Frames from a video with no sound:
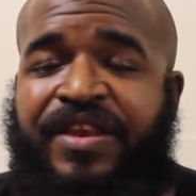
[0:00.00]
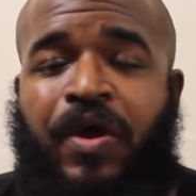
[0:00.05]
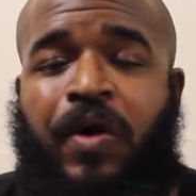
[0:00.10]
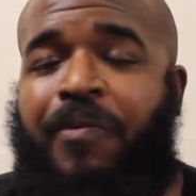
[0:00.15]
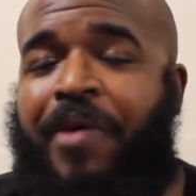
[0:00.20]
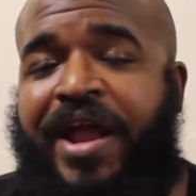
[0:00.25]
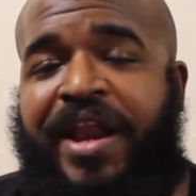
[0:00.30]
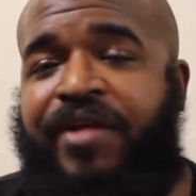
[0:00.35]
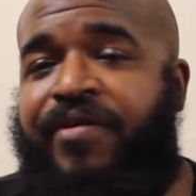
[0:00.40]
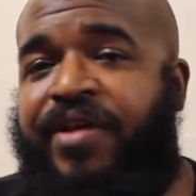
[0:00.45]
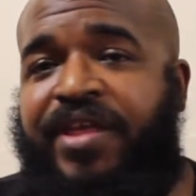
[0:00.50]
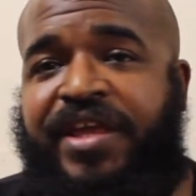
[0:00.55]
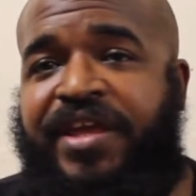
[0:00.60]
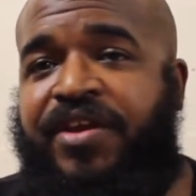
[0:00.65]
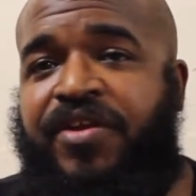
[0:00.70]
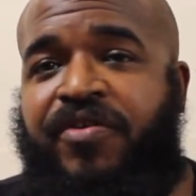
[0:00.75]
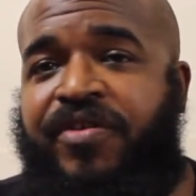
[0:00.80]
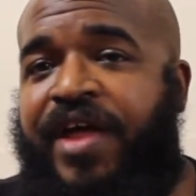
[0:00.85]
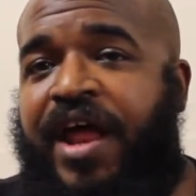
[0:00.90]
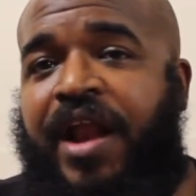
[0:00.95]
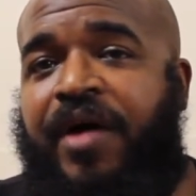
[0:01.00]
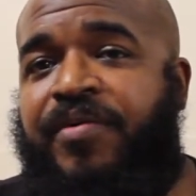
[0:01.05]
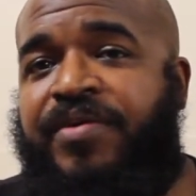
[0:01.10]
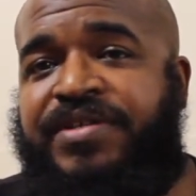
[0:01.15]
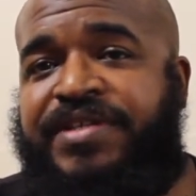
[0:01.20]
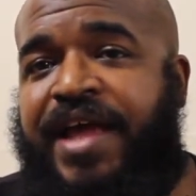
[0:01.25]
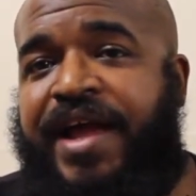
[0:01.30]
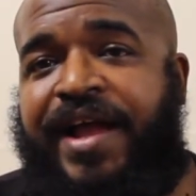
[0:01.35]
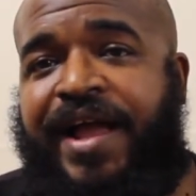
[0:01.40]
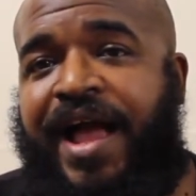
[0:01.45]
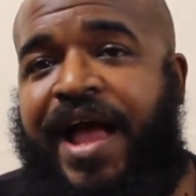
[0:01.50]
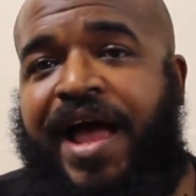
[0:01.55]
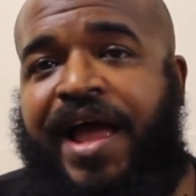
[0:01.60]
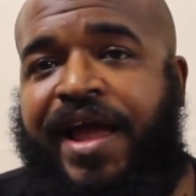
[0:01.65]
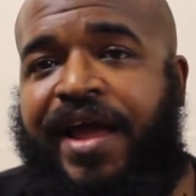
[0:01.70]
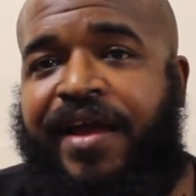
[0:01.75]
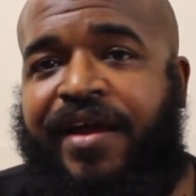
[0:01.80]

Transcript: nobody really knew that I was that guy.